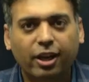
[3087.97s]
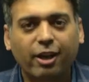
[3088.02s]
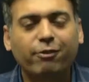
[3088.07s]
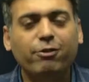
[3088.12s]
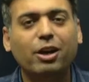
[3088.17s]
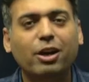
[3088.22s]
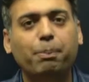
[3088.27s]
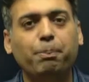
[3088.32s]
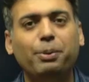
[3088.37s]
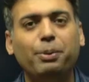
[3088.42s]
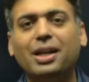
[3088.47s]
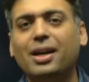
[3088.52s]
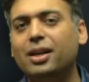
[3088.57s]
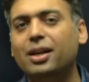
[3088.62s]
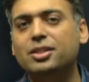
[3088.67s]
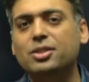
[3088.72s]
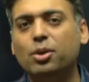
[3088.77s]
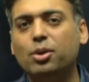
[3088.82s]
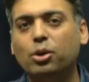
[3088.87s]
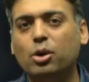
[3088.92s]
If your
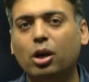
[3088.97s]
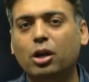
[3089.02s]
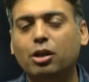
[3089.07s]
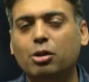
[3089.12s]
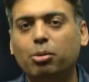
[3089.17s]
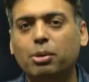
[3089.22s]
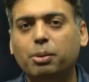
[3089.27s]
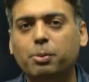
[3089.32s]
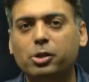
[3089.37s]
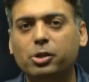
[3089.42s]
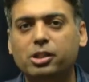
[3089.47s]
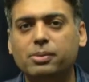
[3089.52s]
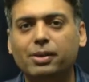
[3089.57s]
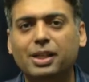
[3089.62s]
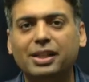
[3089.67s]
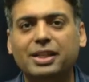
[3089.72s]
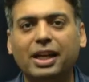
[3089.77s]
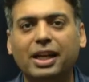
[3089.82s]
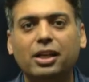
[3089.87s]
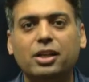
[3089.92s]
PR is not going to be
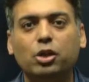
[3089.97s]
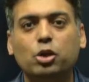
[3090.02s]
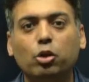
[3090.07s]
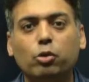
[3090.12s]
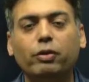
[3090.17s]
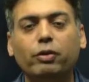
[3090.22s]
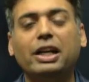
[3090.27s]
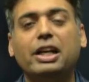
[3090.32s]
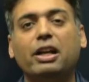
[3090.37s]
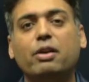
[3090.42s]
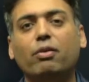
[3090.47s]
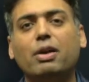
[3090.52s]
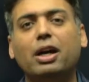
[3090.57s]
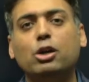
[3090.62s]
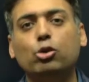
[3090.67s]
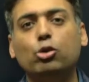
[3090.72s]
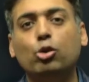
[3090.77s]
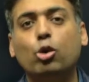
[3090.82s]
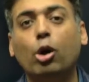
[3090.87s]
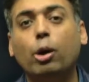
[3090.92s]
possible, then you will
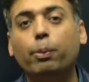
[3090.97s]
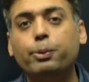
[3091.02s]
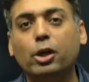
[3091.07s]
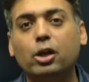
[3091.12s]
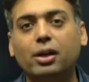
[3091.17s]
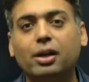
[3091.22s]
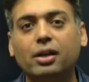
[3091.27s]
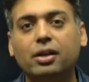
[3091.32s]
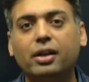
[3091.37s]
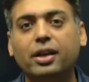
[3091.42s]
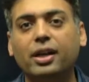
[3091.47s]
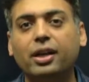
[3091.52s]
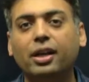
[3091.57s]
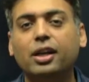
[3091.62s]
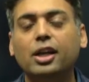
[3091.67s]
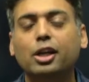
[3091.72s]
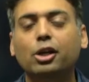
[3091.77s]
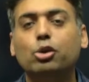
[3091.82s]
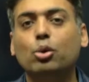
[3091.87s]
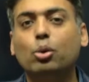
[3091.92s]
require to hop your
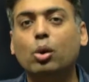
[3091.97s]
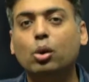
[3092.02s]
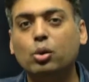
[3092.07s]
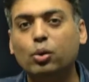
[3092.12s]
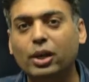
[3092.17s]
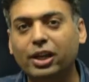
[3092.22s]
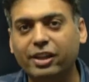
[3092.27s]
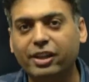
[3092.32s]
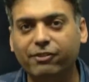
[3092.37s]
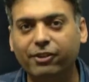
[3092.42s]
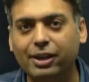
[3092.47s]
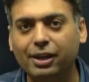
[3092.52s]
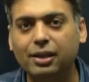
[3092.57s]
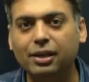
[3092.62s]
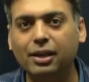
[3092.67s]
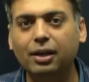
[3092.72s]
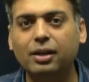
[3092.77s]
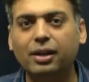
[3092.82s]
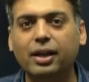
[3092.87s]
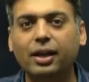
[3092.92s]
country to go to a
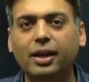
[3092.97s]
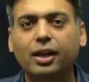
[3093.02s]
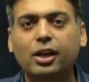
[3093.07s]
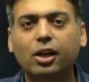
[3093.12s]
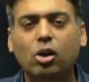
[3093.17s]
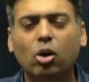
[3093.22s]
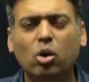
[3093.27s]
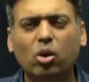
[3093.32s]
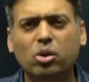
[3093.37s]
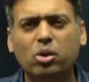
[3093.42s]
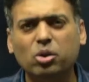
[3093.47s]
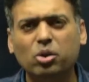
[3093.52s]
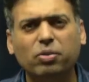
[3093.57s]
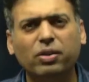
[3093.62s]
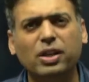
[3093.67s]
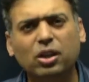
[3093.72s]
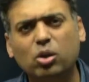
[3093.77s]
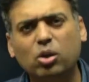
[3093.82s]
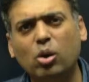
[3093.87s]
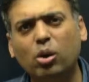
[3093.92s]
different country, or you
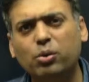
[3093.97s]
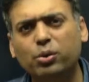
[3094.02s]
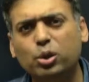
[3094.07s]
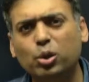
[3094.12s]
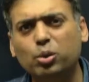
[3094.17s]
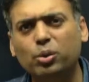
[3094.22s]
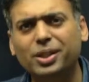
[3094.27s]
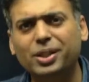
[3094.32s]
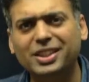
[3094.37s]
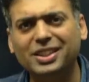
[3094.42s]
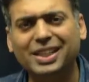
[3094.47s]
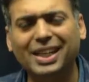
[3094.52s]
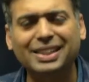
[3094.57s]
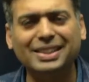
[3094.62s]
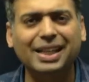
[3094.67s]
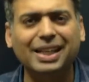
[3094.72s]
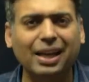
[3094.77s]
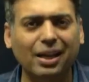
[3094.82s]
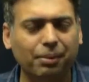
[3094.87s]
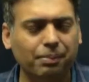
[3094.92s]
will go towards
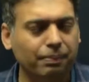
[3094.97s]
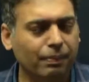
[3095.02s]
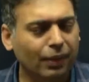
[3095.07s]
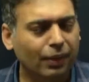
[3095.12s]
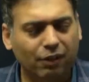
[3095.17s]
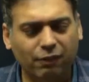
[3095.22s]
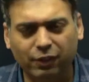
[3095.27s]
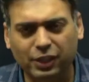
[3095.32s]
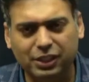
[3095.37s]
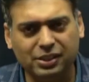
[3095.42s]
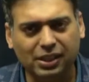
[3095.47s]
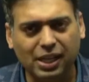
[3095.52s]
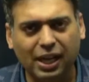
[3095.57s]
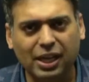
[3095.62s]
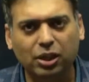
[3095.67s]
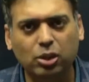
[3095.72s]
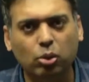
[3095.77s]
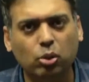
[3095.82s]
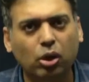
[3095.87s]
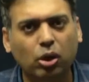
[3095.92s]
asylum, which
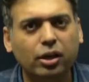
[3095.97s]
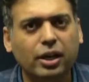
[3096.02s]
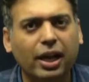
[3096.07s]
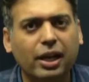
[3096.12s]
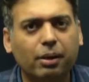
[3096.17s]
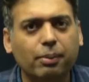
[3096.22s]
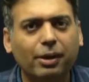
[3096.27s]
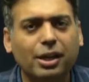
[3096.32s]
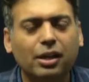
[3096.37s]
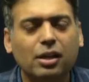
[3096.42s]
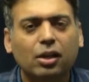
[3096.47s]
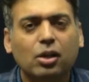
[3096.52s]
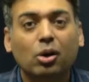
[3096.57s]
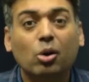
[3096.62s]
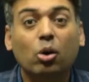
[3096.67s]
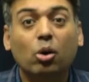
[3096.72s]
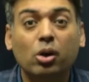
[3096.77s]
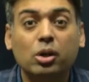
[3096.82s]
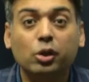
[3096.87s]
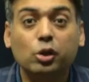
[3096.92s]
I do not recommend,
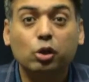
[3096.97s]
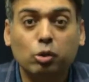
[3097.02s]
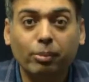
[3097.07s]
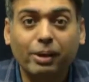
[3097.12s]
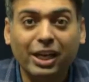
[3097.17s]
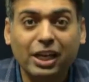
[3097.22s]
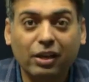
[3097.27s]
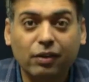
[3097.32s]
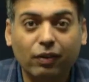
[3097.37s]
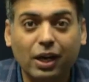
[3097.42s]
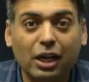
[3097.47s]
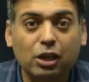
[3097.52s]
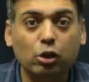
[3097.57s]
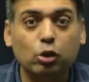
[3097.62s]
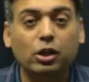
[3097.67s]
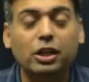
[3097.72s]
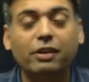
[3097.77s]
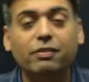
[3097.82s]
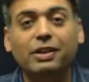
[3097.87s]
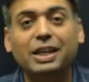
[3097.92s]
or you may require
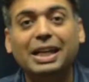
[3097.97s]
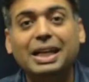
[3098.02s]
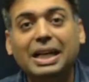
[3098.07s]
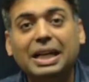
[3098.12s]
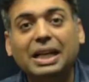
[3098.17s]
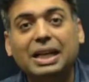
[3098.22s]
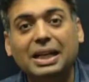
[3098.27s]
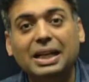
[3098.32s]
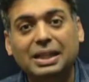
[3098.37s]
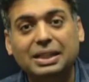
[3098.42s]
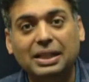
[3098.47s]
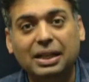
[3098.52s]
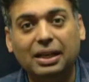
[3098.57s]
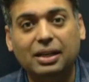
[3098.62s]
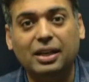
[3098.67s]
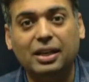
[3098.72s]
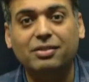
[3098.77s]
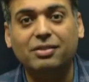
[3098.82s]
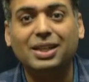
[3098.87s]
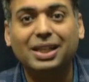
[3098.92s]
to live illegally
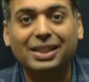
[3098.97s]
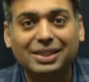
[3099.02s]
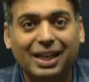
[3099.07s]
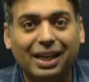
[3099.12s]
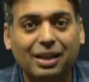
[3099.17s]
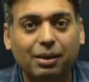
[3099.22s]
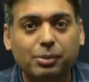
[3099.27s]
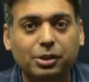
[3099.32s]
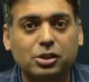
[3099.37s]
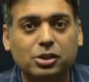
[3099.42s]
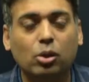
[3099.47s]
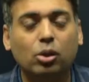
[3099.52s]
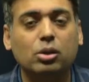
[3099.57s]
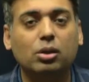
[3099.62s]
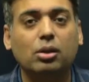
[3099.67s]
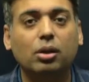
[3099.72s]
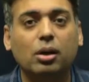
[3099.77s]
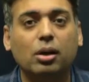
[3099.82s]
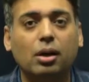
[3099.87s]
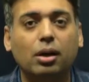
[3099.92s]
there if the asylum is
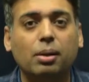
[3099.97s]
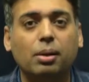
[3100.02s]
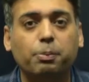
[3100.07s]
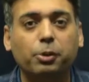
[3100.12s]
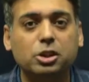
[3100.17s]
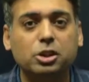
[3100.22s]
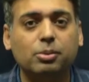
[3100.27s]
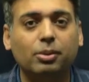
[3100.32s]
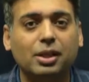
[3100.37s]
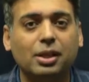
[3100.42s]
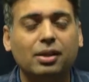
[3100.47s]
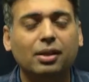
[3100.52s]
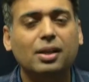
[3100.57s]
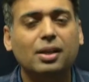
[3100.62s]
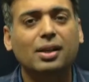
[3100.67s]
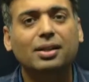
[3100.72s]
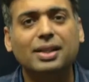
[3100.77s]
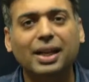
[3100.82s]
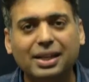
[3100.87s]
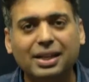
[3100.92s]
not possible.
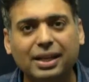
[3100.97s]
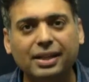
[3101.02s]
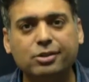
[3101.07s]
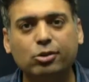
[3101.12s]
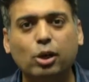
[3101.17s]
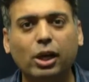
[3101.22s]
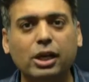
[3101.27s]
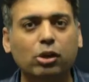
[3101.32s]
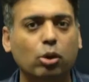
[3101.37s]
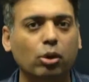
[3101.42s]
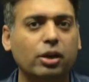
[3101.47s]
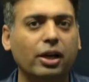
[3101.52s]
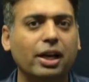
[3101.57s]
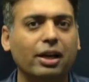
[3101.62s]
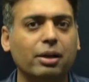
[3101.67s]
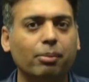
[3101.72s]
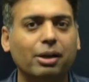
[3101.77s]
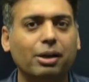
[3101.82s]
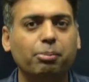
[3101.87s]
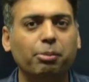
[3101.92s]
That also I don't
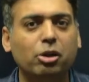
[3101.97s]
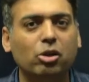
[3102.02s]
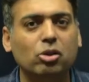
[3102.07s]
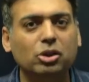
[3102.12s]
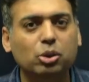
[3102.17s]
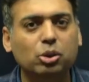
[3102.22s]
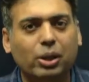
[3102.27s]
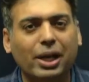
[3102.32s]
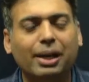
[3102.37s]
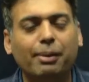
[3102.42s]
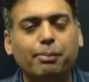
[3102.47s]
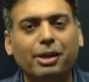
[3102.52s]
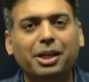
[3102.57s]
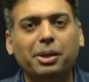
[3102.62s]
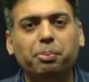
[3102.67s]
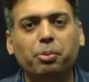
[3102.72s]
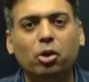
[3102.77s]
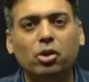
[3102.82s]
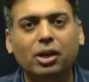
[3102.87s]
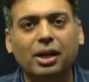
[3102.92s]
recommend, because you can be
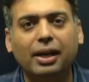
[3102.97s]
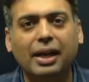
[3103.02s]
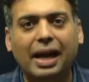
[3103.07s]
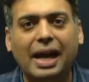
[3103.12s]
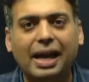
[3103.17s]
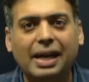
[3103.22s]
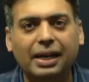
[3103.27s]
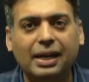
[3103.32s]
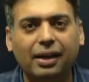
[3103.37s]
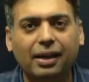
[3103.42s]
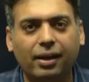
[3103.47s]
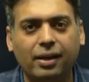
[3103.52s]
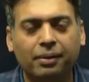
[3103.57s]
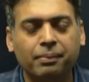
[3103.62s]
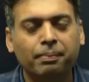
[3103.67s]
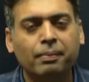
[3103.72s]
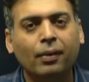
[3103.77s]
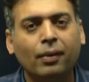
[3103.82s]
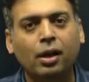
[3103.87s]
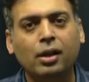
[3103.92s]
deported any day.